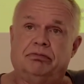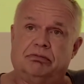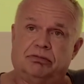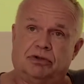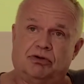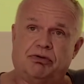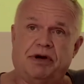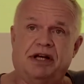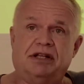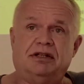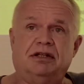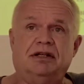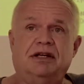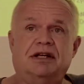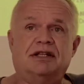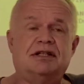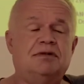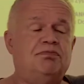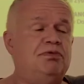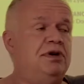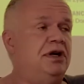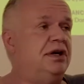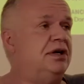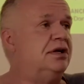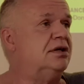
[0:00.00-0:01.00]
Quite an
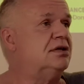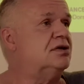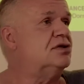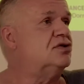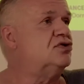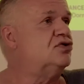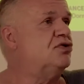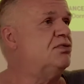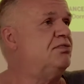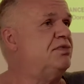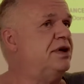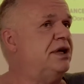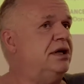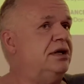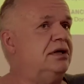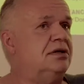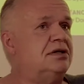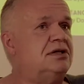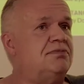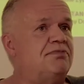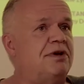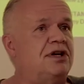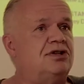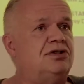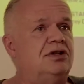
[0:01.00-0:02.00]
experience to be the
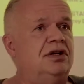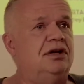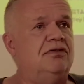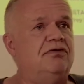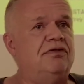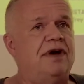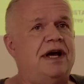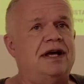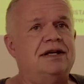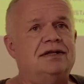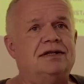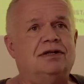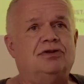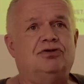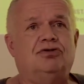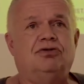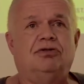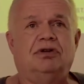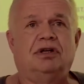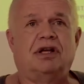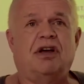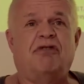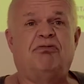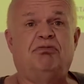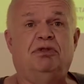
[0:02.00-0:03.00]
special advisor to
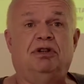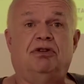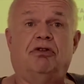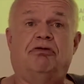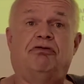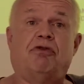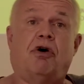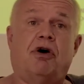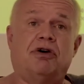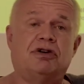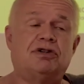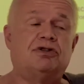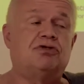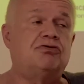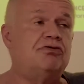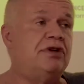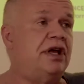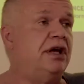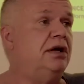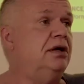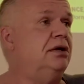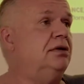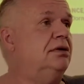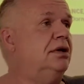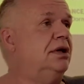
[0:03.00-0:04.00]
the government of
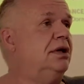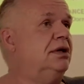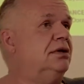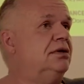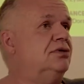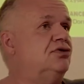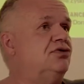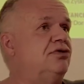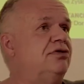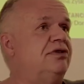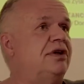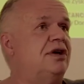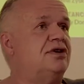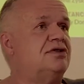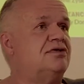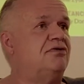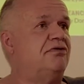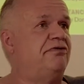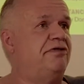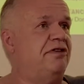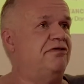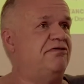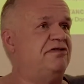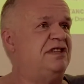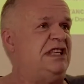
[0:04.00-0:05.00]
Austria in
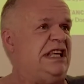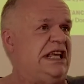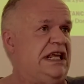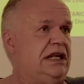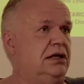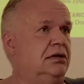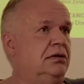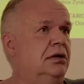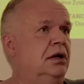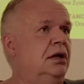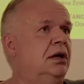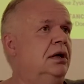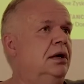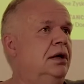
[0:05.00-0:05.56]
2015.